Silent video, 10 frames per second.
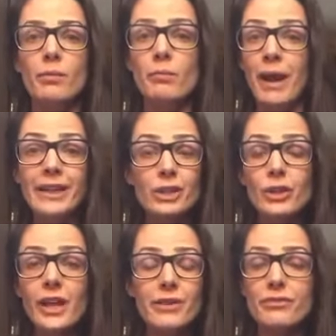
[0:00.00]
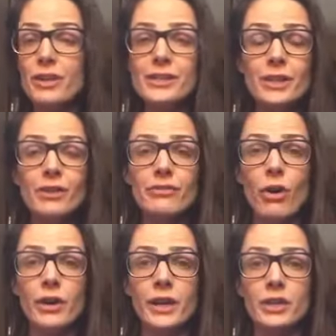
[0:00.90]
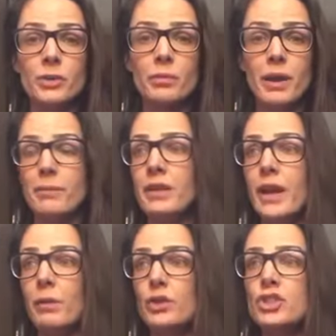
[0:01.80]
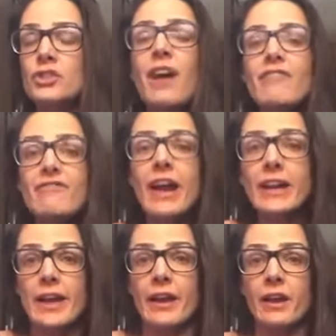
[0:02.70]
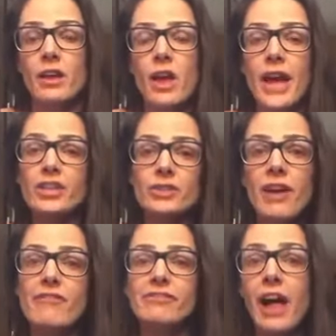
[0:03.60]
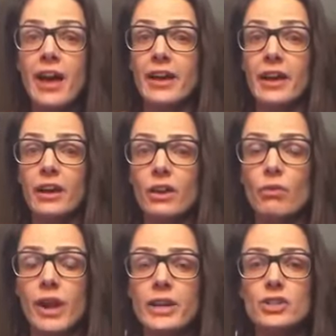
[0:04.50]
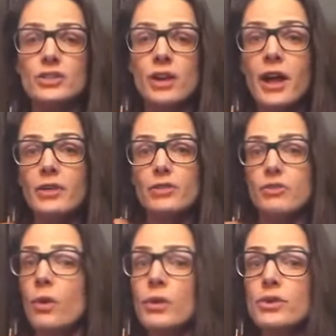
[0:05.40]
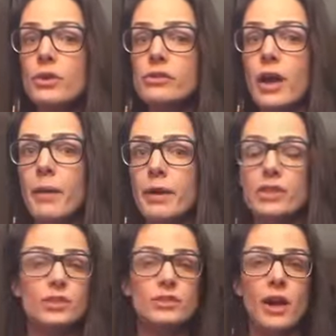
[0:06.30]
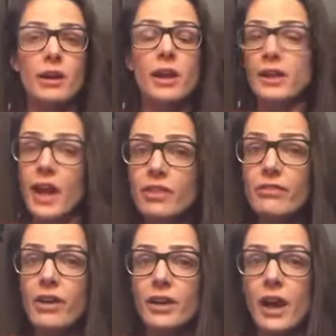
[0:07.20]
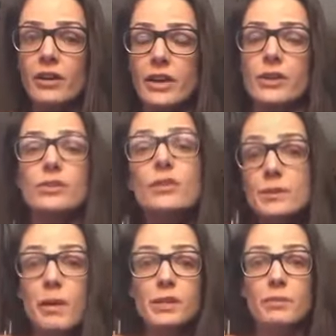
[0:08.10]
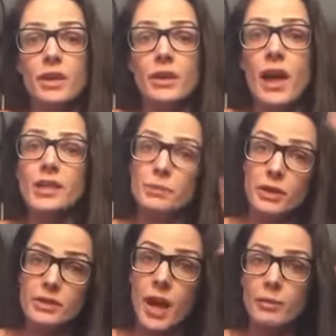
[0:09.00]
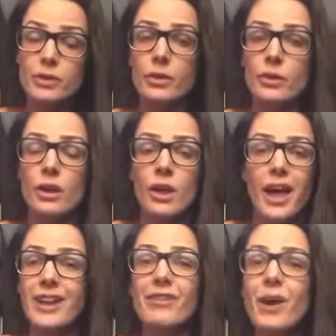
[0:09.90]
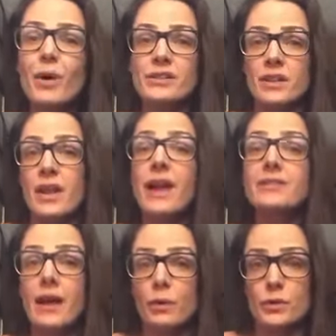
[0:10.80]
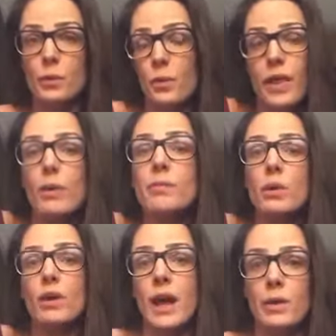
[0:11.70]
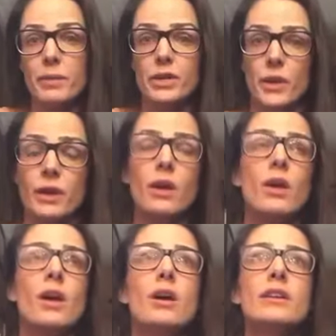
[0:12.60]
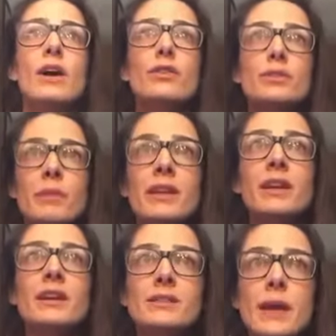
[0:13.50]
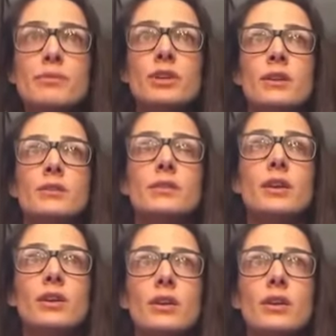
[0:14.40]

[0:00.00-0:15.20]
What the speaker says: might look like freezing or fawning, and you might be like, well, she's not fighting and she's not flying, right? She's not throwing the dukes up and she's not getting the fuck out of here. So this must be a yes because I'm a dude, and if I wasn't a yes, that would be what I would be doing. Now, there's many exceptions